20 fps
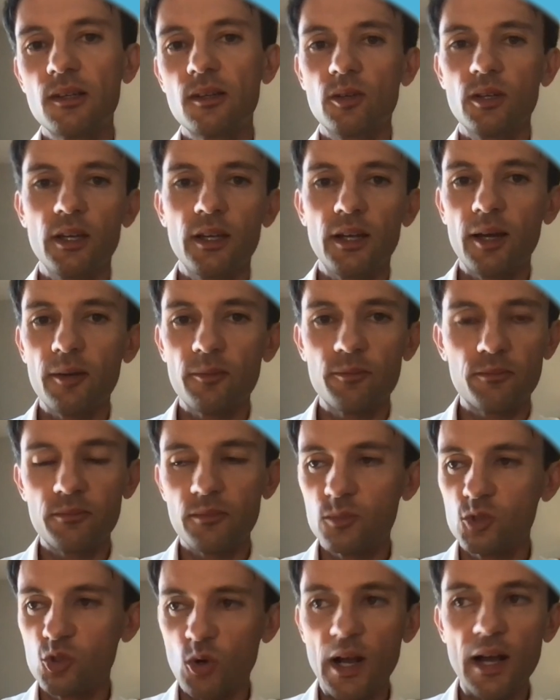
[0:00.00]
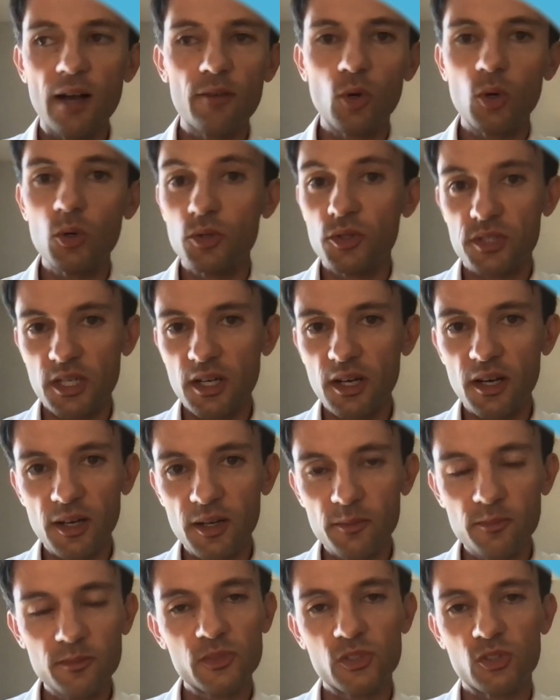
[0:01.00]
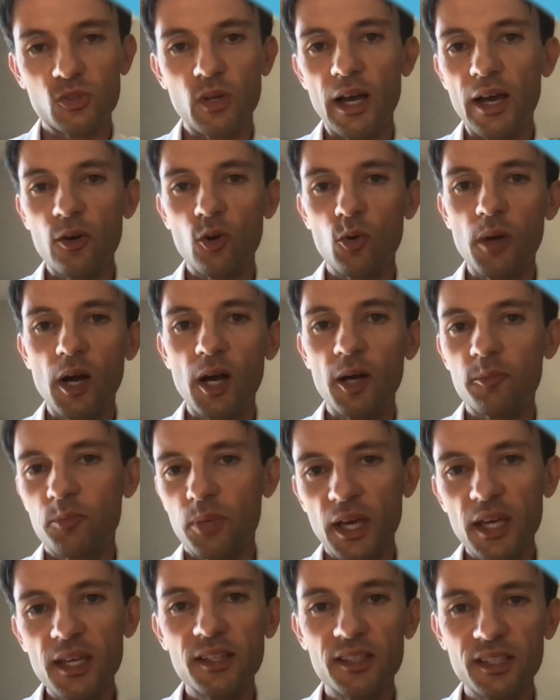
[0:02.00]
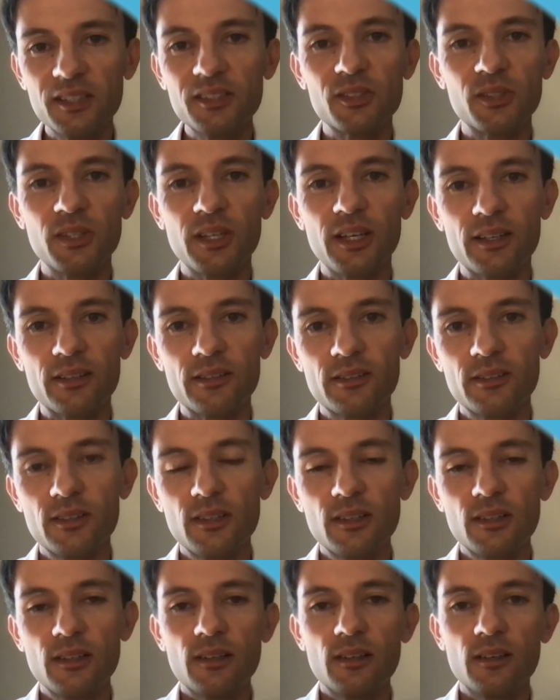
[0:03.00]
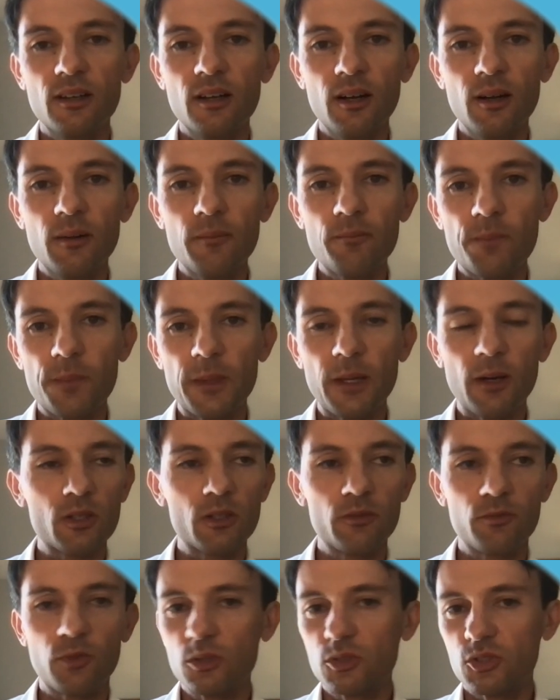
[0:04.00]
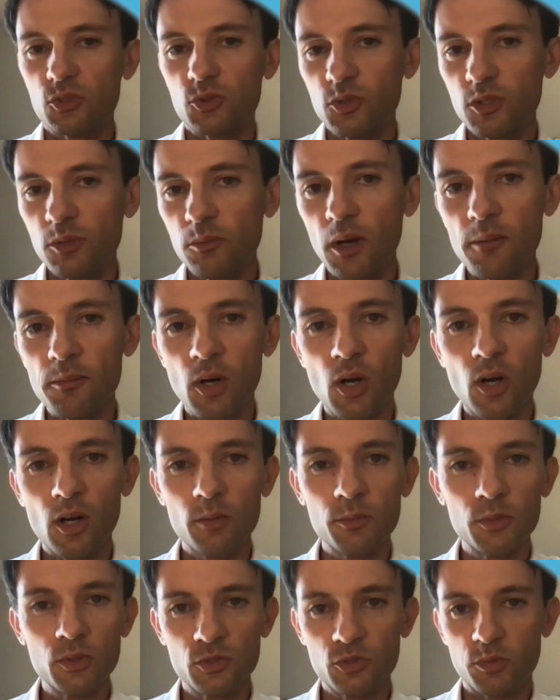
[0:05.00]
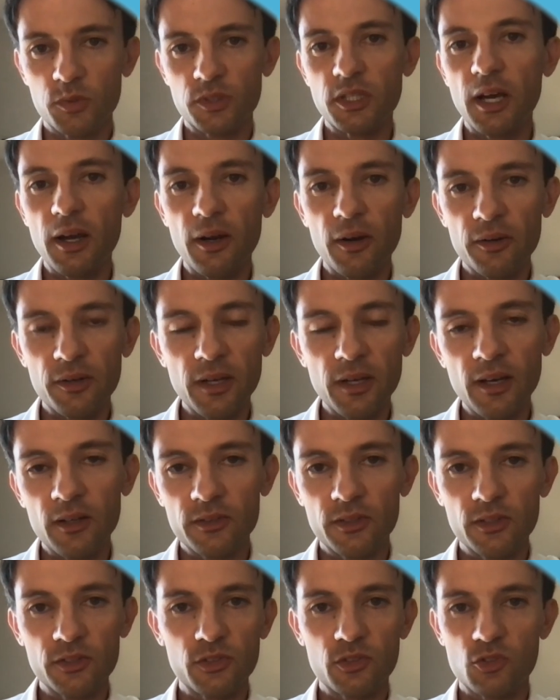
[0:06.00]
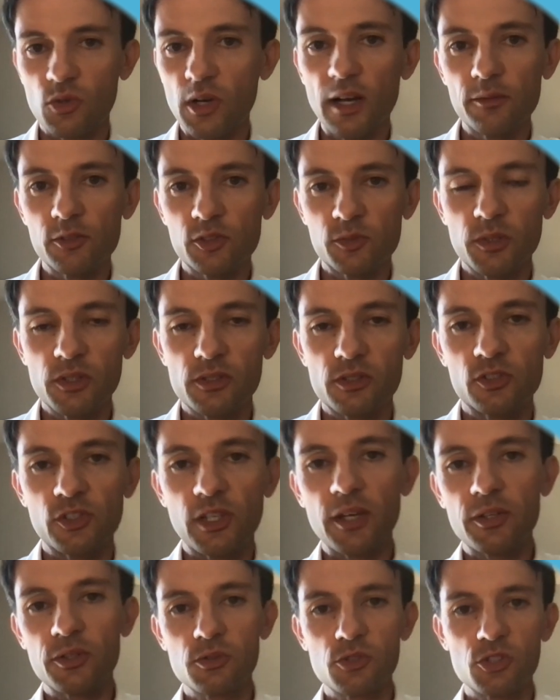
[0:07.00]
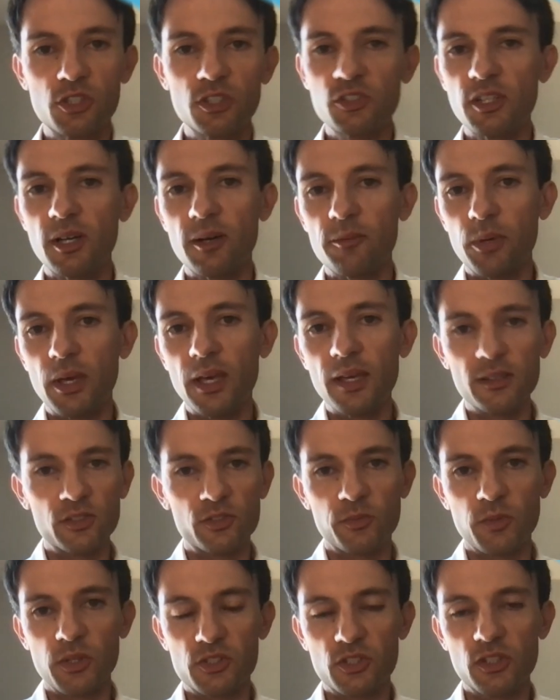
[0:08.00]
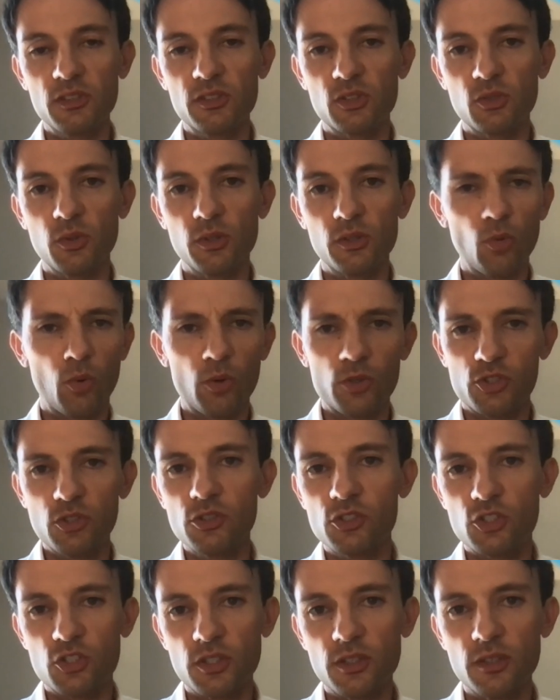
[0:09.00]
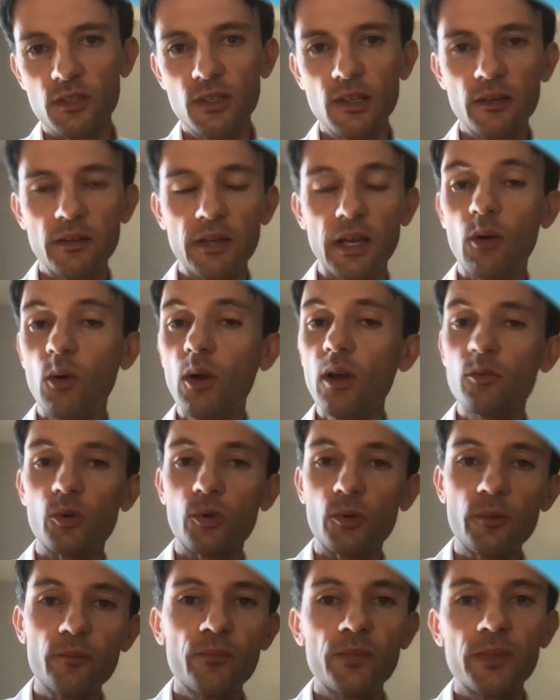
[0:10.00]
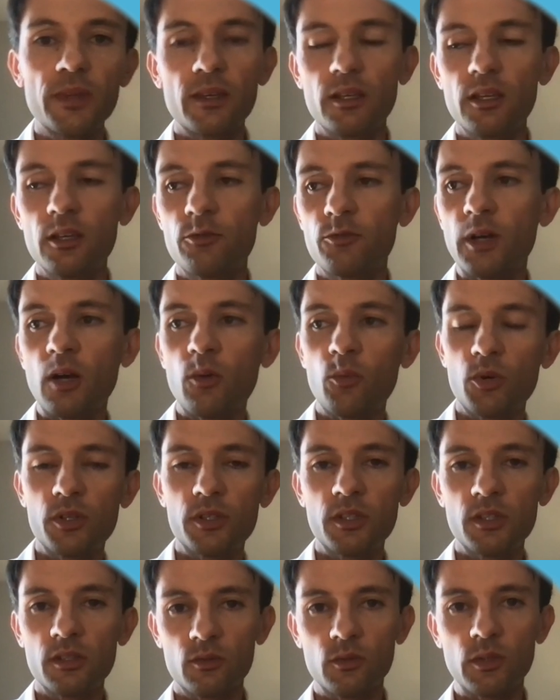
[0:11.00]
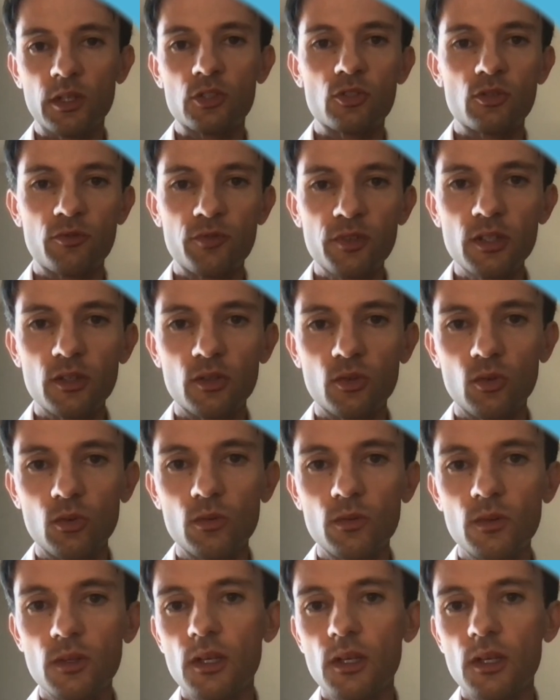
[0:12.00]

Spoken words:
And I drive all the time. So I don't mind paying into that. Now, conversely, my mom, who's retired now, doesn't drive as much as I do. She's not paying as much into it, nor should she. However, if I were to get an electric vehicle,